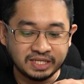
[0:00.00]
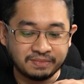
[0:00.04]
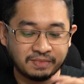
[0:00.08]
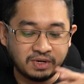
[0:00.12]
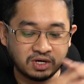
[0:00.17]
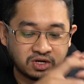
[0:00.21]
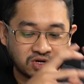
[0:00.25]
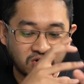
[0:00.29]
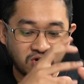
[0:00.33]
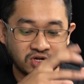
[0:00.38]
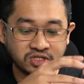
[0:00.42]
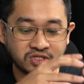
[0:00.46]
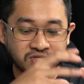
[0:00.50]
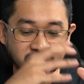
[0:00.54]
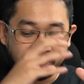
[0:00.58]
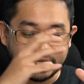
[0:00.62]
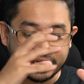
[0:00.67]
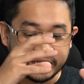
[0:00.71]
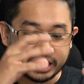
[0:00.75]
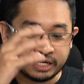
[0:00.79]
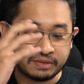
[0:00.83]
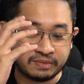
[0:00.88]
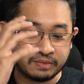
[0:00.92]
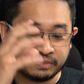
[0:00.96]
about cost of
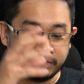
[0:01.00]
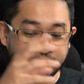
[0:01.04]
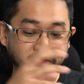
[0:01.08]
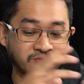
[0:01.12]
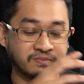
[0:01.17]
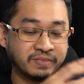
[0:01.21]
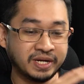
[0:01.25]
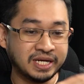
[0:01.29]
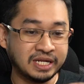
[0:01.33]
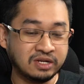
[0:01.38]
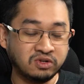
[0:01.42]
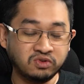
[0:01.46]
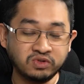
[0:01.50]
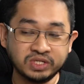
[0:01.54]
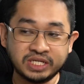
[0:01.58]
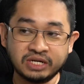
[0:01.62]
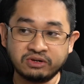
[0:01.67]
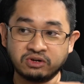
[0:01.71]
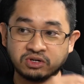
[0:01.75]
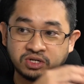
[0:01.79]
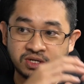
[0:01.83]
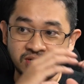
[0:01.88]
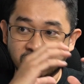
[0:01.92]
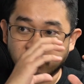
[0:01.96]
setting up a booth, but they lose
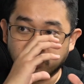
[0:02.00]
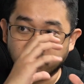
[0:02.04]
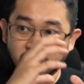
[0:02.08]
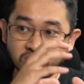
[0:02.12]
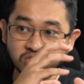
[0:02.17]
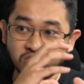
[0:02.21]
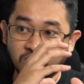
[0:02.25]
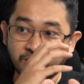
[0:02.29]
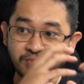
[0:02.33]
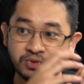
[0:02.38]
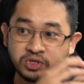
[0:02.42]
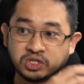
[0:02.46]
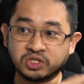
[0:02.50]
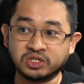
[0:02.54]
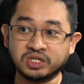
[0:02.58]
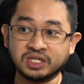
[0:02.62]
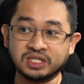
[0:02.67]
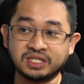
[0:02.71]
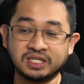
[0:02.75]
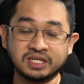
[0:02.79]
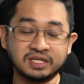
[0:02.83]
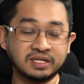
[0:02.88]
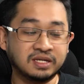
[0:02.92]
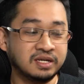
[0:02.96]
out on a huge
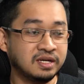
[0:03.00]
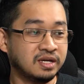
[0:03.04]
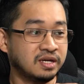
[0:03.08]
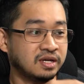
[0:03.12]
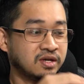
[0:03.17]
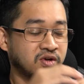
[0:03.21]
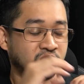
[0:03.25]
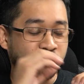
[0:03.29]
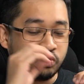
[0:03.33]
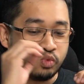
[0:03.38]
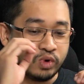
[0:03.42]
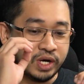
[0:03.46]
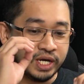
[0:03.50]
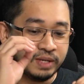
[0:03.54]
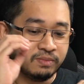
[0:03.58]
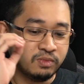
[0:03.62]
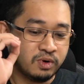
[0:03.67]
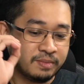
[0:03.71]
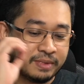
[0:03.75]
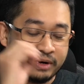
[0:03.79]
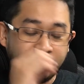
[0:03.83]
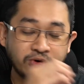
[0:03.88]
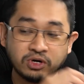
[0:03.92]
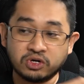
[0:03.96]
opportunity. Why
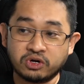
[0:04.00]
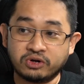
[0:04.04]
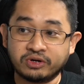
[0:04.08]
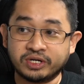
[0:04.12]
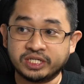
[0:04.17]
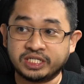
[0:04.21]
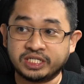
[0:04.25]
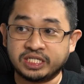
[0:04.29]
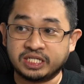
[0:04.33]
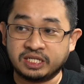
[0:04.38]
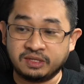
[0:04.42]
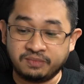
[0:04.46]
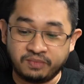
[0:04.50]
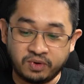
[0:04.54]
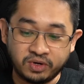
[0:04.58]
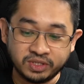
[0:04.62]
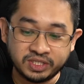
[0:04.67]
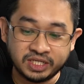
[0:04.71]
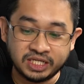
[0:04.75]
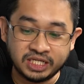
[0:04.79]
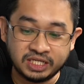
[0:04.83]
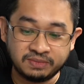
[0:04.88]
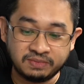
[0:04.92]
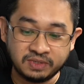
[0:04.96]
Mobile World Congress is
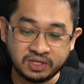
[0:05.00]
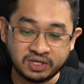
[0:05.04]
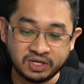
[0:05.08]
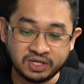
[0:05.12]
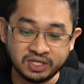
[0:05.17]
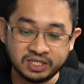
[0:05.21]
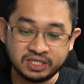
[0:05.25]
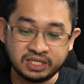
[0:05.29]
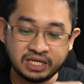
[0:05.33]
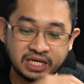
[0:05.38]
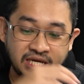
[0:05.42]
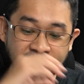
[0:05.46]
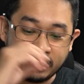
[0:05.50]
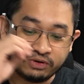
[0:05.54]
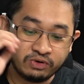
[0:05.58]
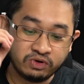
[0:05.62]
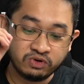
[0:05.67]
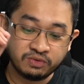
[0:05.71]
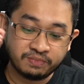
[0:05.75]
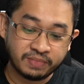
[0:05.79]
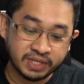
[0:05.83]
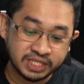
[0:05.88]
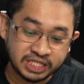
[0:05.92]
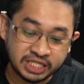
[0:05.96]
important is because anyone
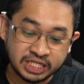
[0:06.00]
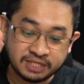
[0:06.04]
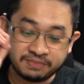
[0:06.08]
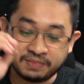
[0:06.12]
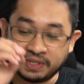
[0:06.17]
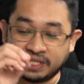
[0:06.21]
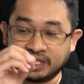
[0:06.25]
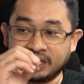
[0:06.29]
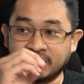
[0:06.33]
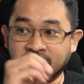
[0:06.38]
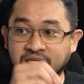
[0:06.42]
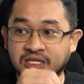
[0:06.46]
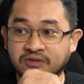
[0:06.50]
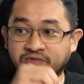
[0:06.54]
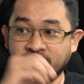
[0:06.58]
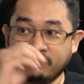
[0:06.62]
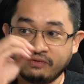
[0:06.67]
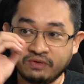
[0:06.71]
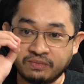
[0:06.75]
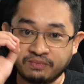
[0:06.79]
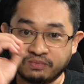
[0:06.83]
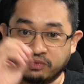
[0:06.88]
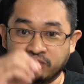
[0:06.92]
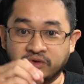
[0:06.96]
who participates there, if you have
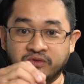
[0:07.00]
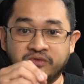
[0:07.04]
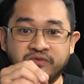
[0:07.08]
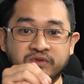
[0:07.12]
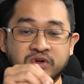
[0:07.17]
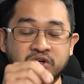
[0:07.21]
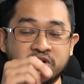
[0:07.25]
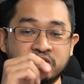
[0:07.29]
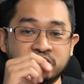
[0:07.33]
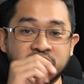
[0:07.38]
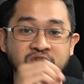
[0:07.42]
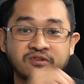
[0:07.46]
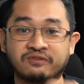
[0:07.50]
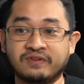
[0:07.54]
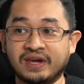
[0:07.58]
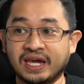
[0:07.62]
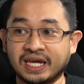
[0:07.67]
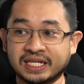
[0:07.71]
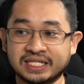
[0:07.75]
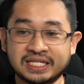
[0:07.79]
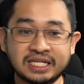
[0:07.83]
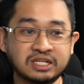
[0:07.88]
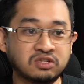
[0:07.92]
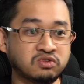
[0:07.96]
a booth, you have
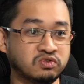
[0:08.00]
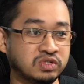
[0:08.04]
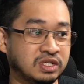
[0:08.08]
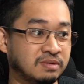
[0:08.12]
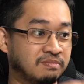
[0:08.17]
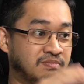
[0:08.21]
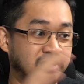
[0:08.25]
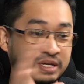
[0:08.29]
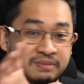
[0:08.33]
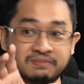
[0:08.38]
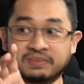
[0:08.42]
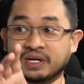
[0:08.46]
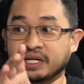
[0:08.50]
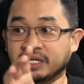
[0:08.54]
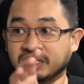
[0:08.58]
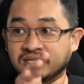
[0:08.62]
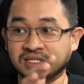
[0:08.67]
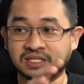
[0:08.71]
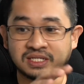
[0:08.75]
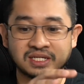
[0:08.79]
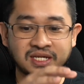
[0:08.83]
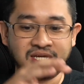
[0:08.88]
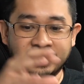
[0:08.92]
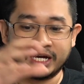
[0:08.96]
access to the big
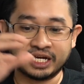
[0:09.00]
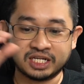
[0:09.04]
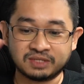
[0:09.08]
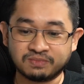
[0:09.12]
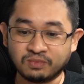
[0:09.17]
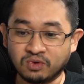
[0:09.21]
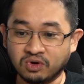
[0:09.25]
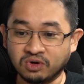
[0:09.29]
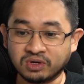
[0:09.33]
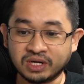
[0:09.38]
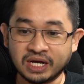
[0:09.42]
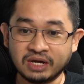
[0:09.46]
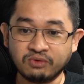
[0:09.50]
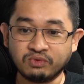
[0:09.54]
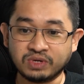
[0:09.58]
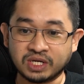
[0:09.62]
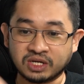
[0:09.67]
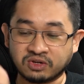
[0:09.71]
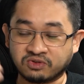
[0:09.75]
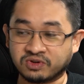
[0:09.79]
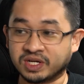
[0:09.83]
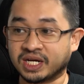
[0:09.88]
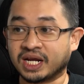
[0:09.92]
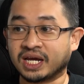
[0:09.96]
players. A small guy with a
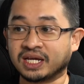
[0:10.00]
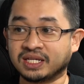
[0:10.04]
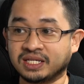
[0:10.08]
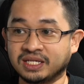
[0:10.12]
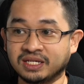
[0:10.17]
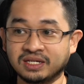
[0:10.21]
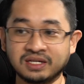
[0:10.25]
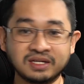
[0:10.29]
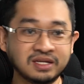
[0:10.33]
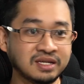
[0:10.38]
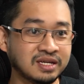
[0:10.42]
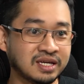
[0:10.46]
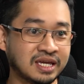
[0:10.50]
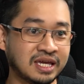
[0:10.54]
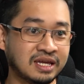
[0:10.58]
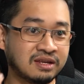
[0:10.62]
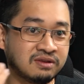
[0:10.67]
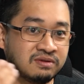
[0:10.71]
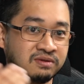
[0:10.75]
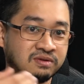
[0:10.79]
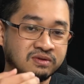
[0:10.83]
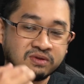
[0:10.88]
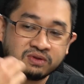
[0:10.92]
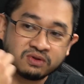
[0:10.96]
great idea
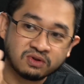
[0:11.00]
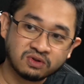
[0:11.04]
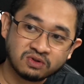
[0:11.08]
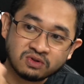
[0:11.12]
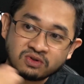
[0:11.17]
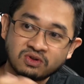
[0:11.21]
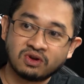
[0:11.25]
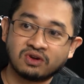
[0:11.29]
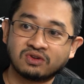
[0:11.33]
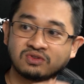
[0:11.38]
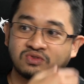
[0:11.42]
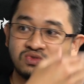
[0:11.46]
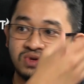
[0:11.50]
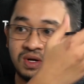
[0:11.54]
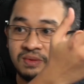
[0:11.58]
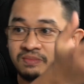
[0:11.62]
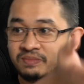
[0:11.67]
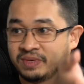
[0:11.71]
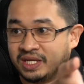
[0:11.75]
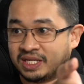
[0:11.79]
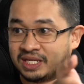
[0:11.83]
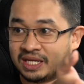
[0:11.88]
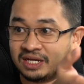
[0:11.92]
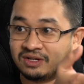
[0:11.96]
can talk to a
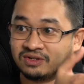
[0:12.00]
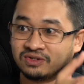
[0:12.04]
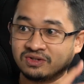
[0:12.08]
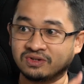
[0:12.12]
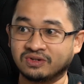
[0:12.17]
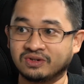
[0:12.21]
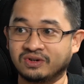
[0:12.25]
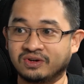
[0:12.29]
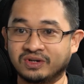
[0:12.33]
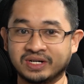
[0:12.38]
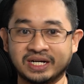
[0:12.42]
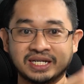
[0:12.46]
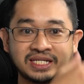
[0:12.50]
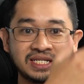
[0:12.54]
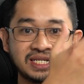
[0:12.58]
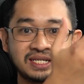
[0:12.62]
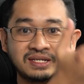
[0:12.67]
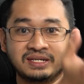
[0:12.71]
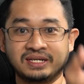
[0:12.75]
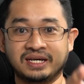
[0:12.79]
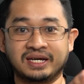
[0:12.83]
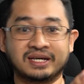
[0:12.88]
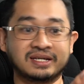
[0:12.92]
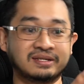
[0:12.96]
big telco or
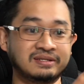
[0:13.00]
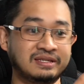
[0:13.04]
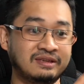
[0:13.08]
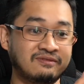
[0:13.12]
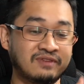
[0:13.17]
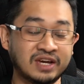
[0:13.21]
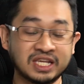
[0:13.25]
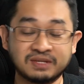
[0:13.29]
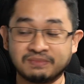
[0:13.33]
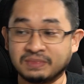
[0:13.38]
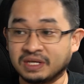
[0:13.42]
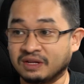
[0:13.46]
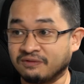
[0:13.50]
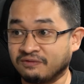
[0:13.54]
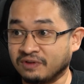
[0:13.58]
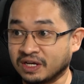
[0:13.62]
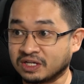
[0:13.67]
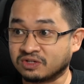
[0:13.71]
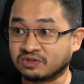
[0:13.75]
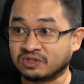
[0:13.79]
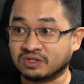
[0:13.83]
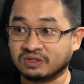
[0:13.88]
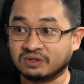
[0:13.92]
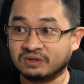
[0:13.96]
another device
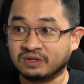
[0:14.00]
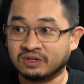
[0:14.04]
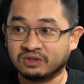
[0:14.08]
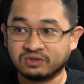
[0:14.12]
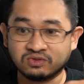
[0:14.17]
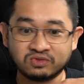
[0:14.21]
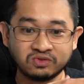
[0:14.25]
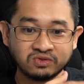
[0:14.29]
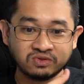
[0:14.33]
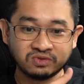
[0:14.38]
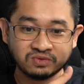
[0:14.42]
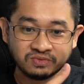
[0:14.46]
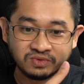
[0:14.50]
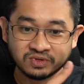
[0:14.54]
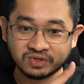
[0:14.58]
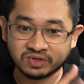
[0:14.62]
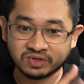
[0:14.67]
manufacturer to